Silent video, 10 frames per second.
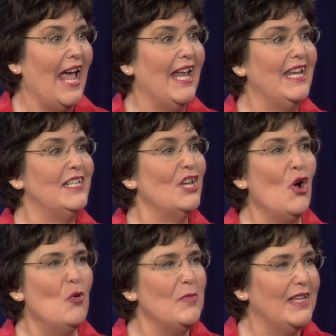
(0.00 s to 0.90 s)
And he
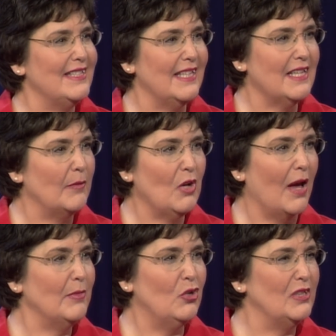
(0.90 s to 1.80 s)
told me, he says, I'm
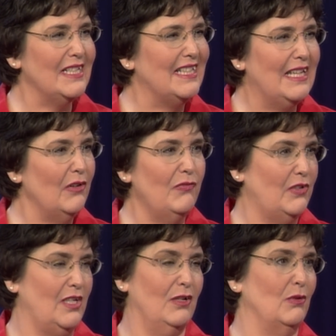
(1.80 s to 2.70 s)
going to
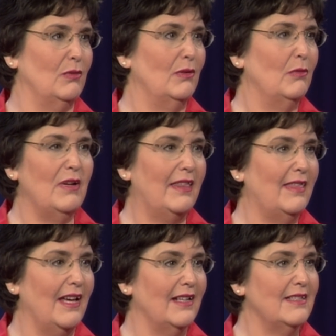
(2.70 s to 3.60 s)
gift you with
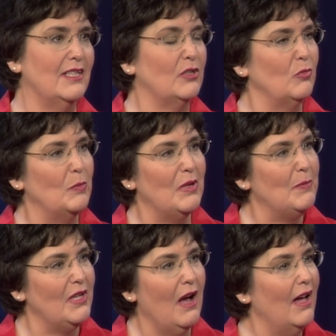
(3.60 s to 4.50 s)
things that will be
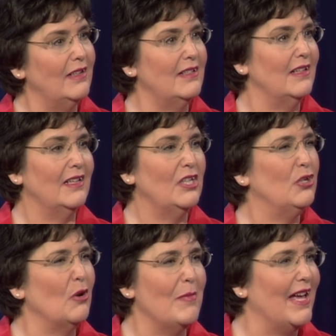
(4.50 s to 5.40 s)
beyond
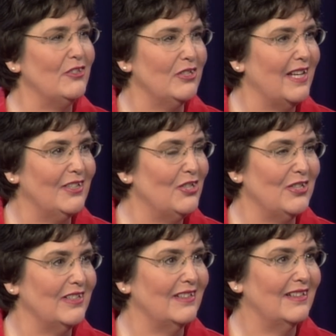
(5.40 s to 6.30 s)
your
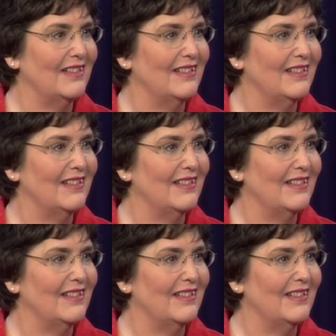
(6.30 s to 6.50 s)
imagination.